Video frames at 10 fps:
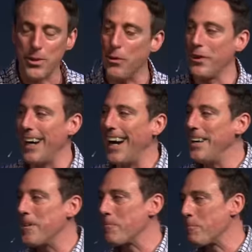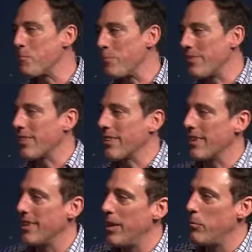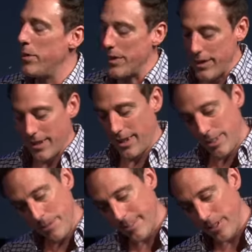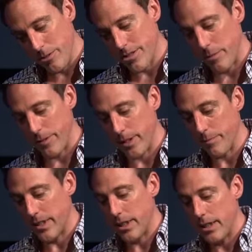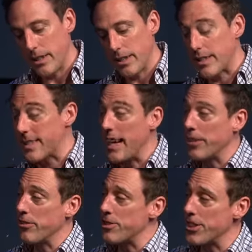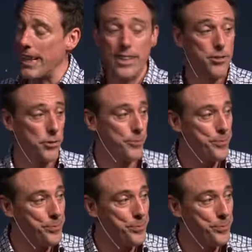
Okay. But let me tell you something. That's not a Christian attitude.